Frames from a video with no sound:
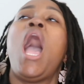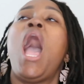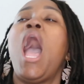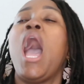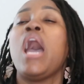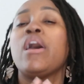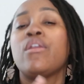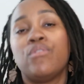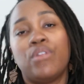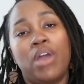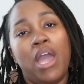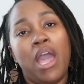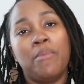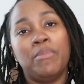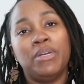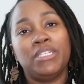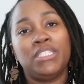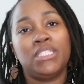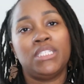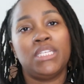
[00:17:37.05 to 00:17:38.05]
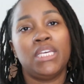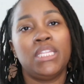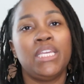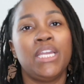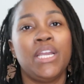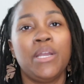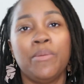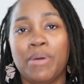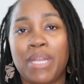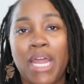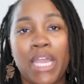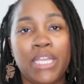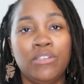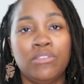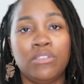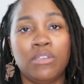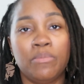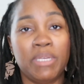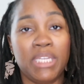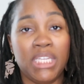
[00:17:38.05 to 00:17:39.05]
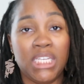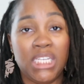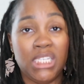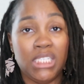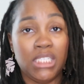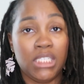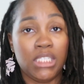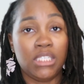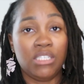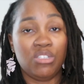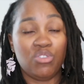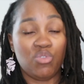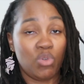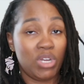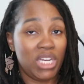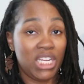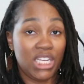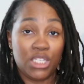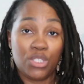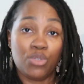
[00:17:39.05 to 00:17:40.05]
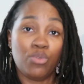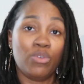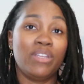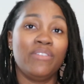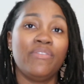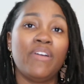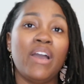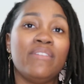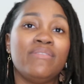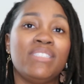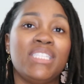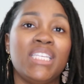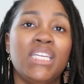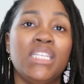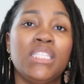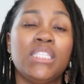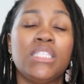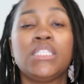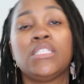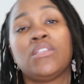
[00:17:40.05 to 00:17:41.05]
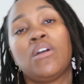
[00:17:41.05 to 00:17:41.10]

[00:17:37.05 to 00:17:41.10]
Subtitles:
I don't know how much is in there, but I used up at least 20 to 25 cents.